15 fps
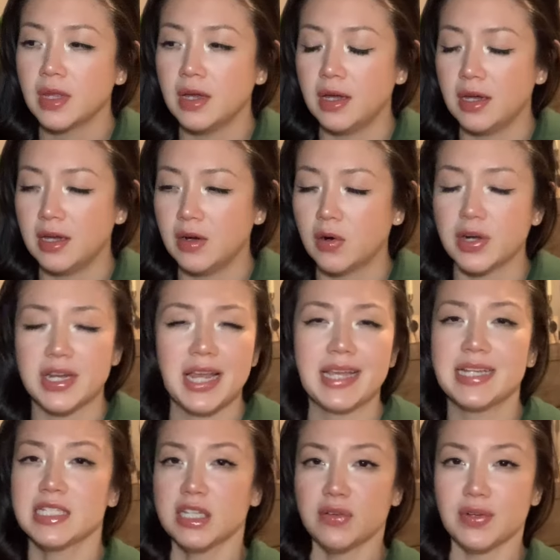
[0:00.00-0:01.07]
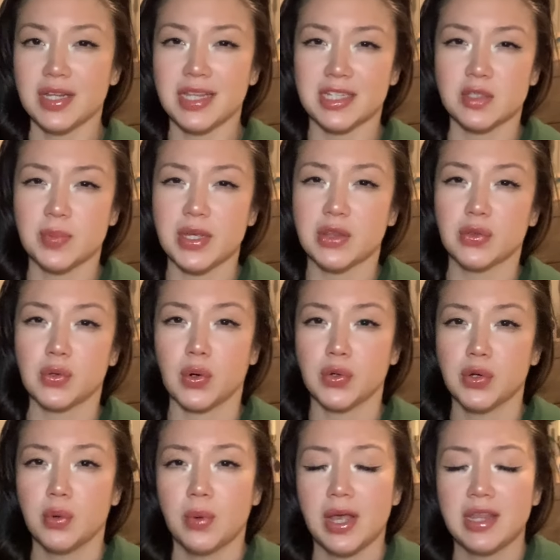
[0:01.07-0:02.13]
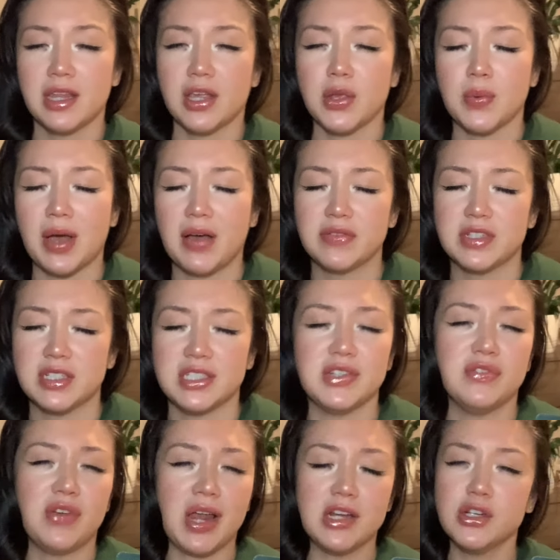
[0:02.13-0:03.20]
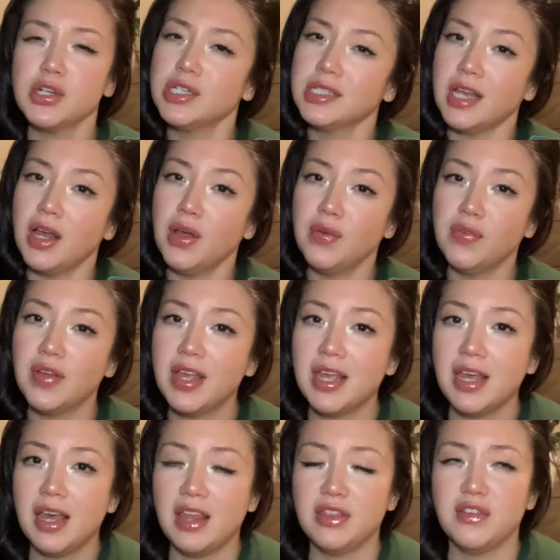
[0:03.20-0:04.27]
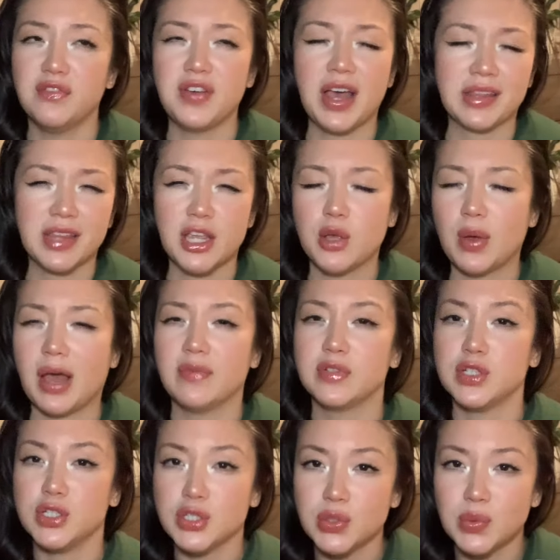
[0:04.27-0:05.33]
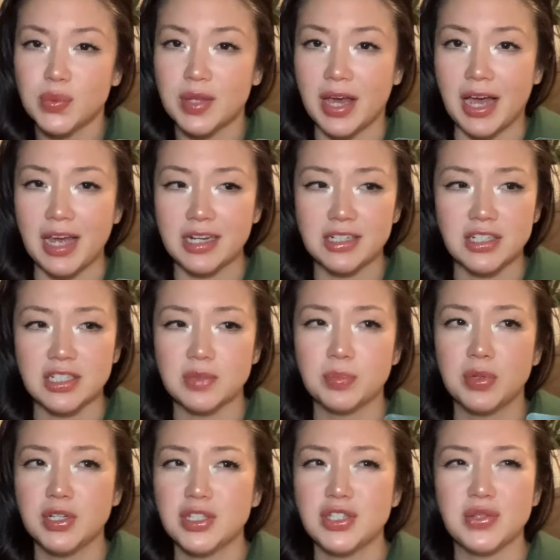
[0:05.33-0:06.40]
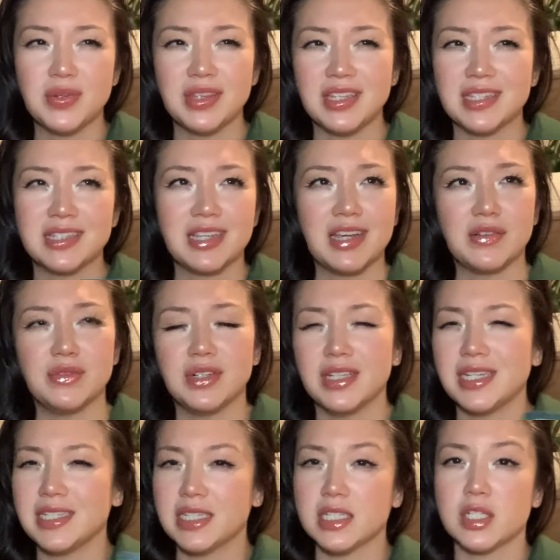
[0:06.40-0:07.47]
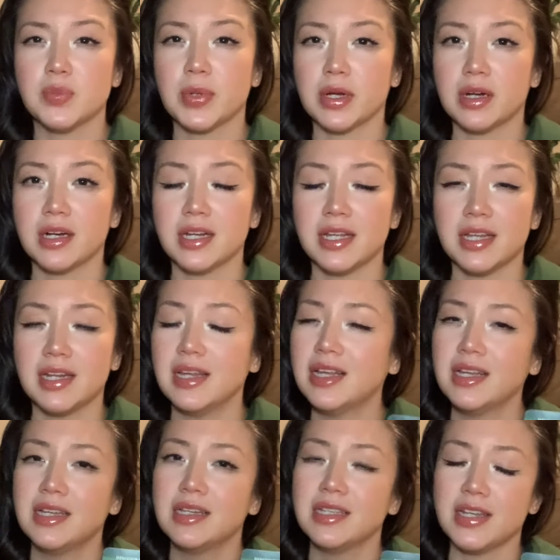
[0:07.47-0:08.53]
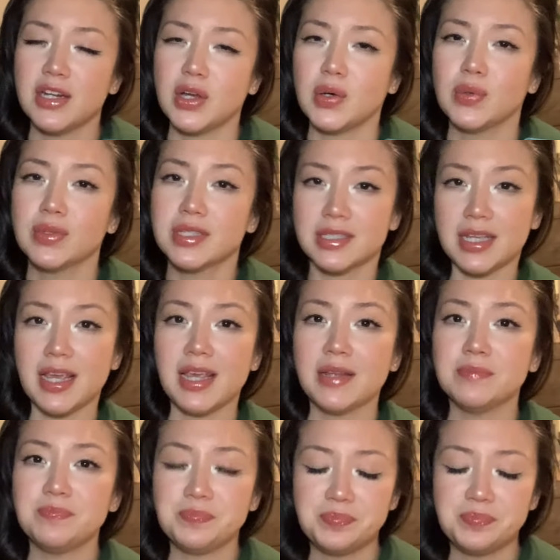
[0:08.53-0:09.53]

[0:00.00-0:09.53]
or negativity that's being thrown your way that you have to defend yourself. And the fact that you have to do that just puts you in this like really dispirited, you know, state.